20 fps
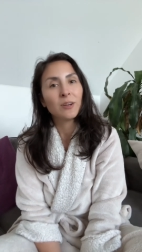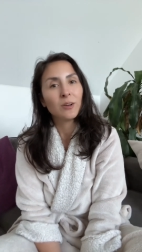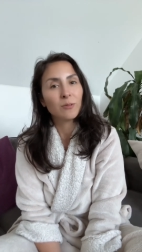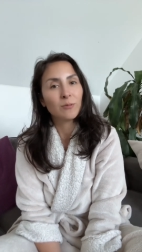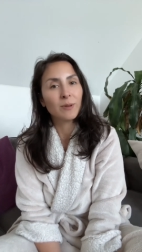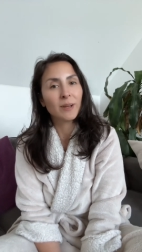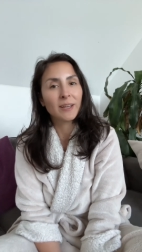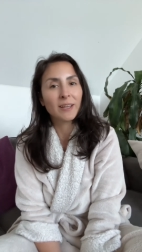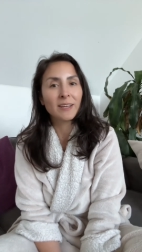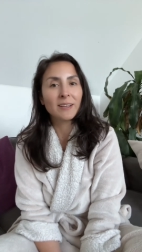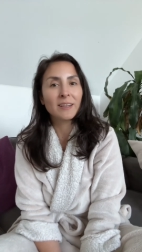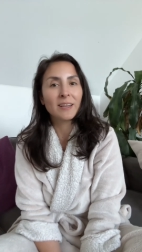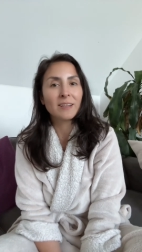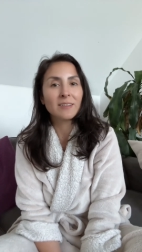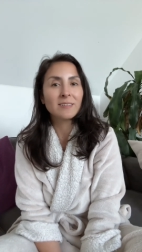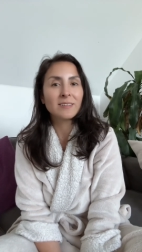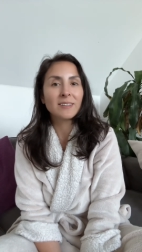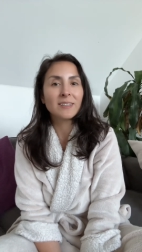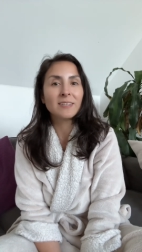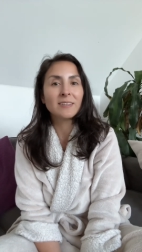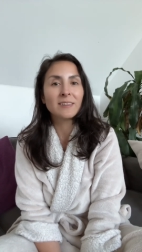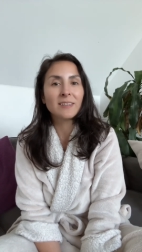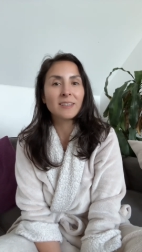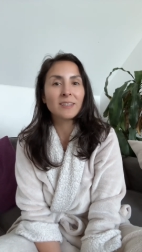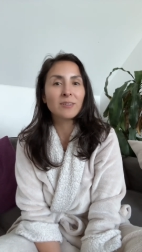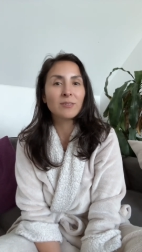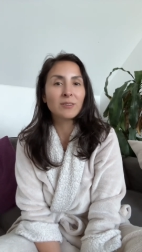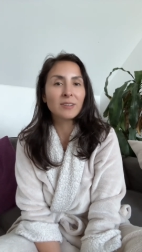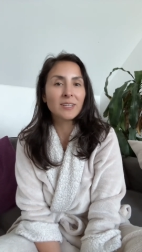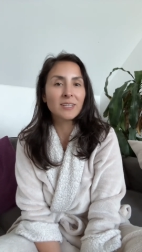recognizing the
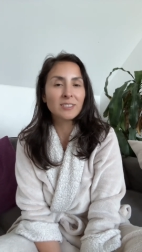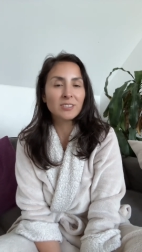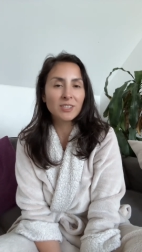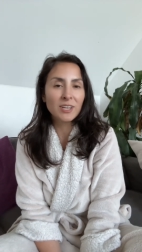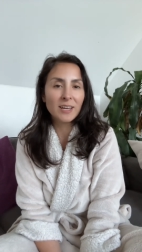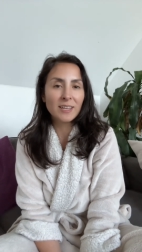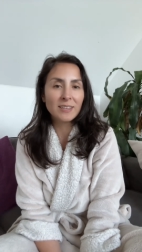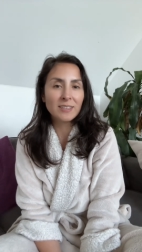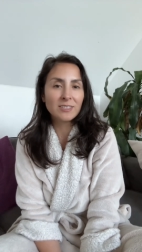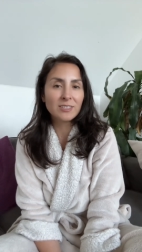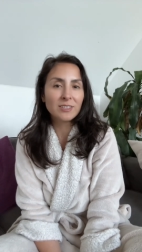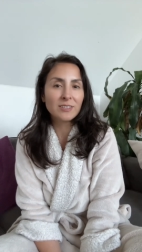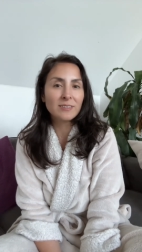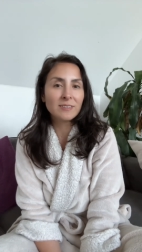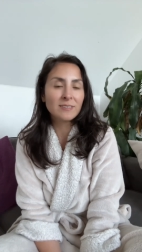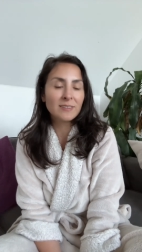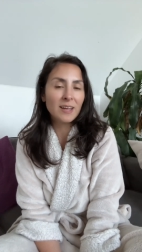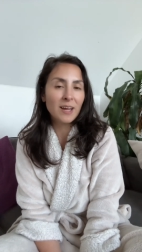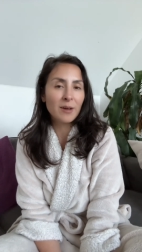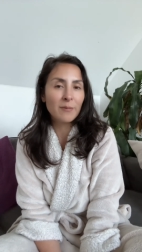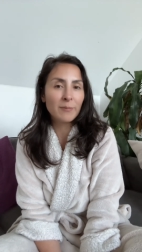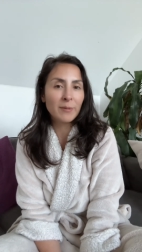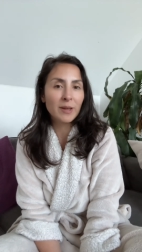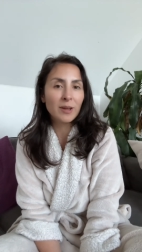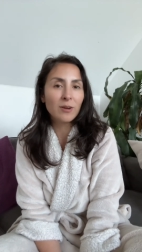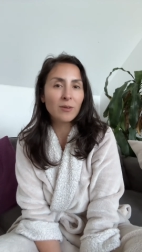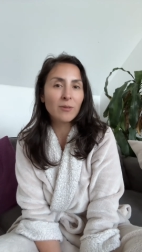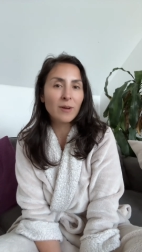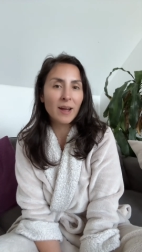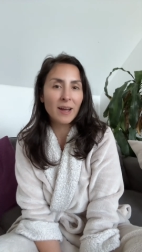unique challenges that may
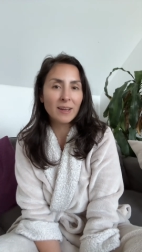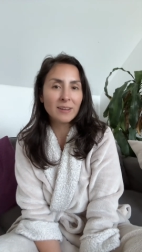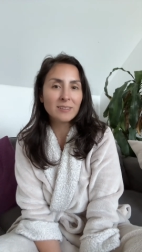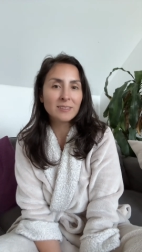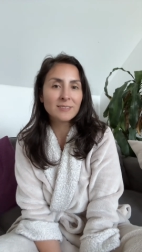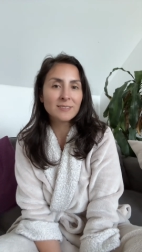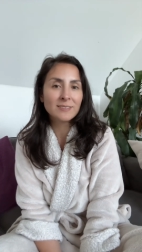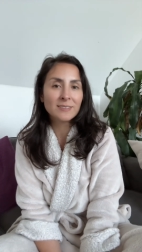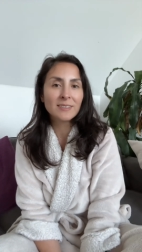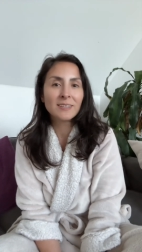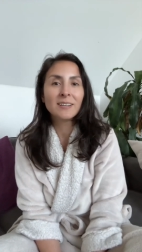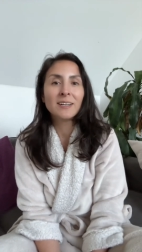arise.